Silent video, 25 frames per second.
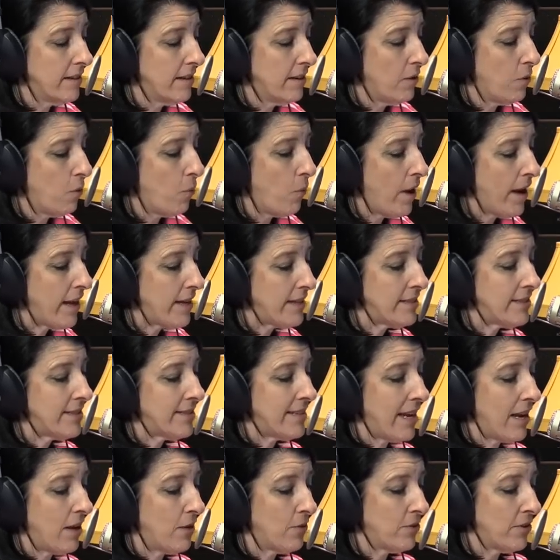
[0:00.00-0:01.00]
winds
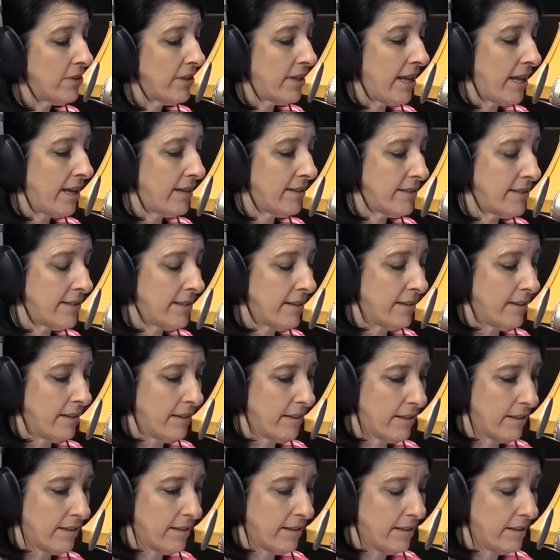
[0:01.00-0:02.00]
down to that uh,
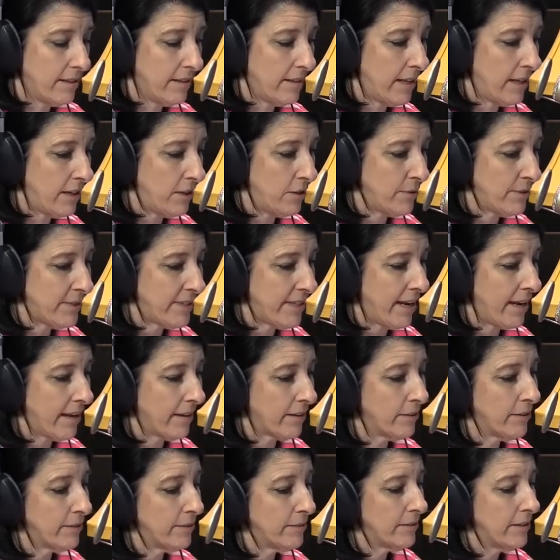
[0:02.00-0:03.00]
that new
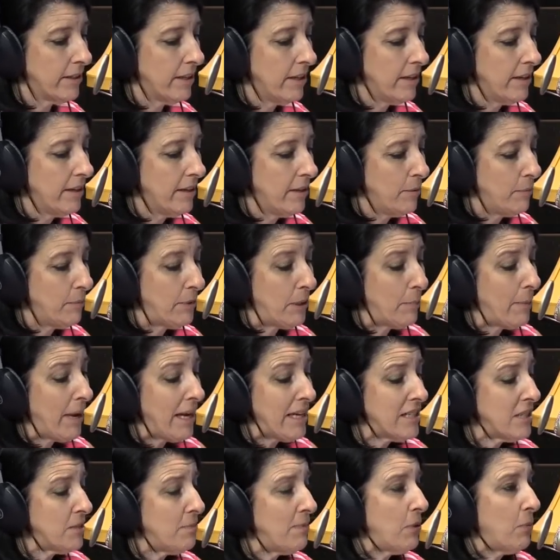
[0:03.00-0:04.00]
cycle. But it
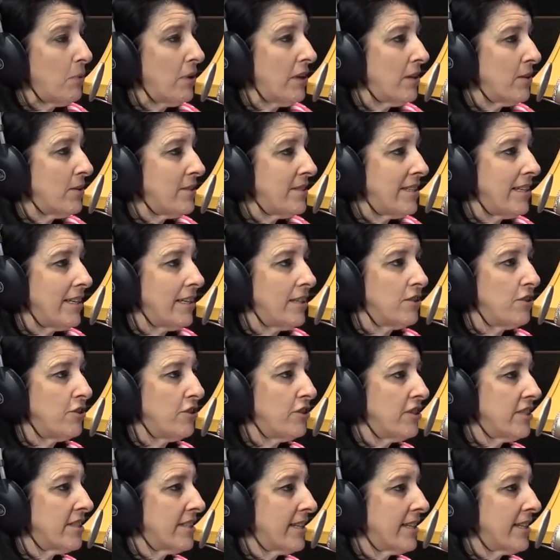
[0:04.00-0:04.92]
might just be one of those things you just